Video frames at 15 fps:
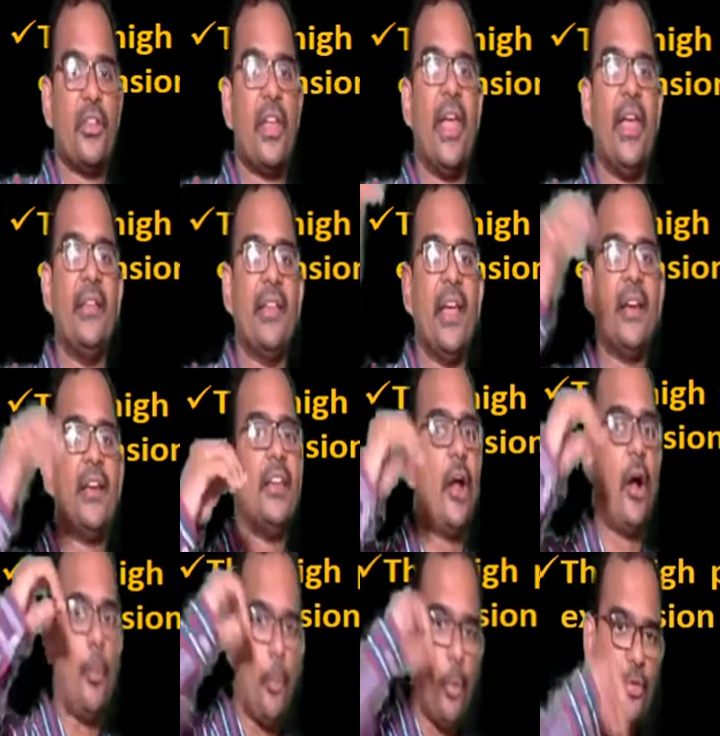The exactly
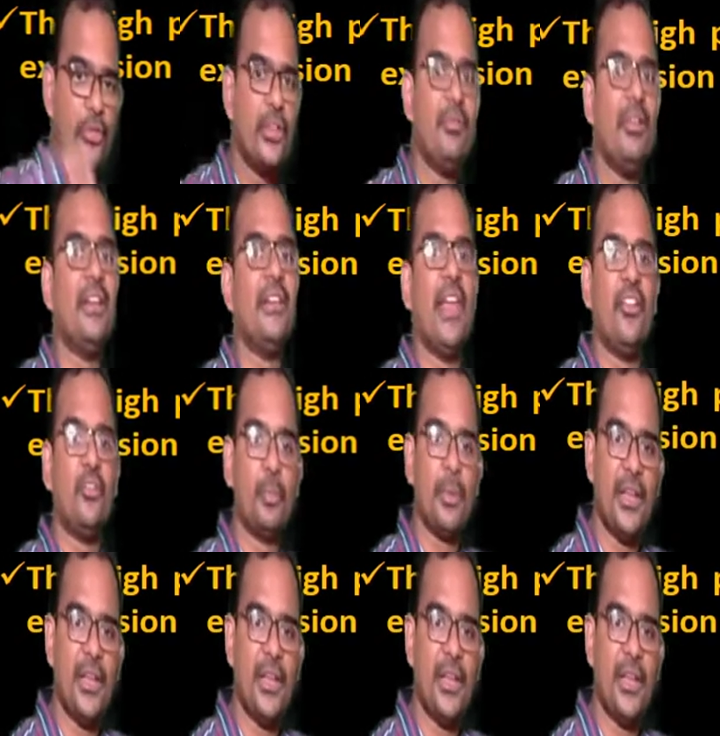opposite will take